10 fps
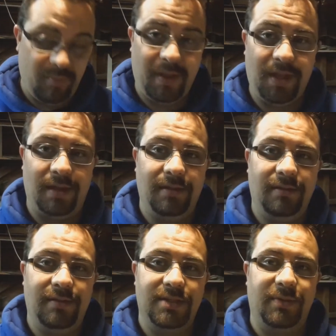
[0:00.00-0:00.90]
beer
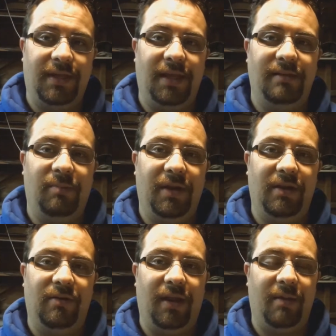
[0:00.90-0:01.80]
this weekend,
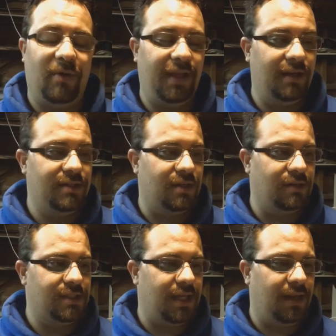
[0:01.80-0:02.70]
depending on how my head is
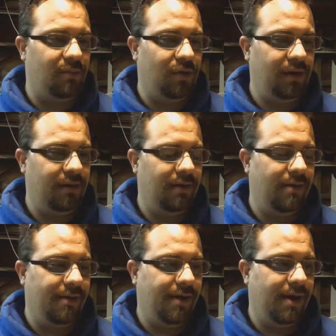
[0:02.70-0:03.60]
on Sunday morning.
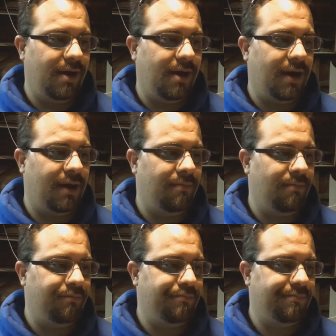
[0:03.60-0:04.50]

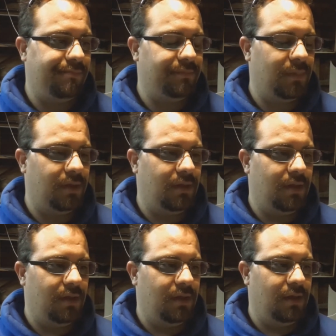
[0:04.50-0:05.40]
I've
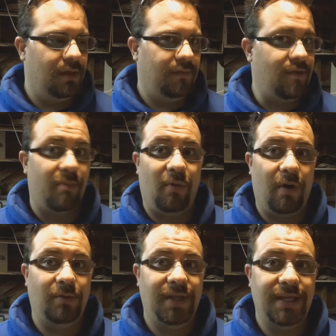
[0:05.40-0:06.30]
got my
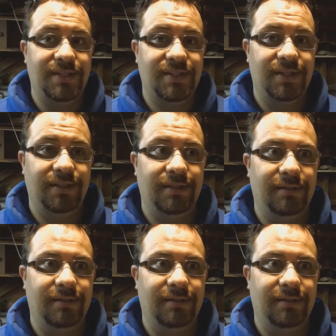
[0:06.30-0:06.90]
wild yeast.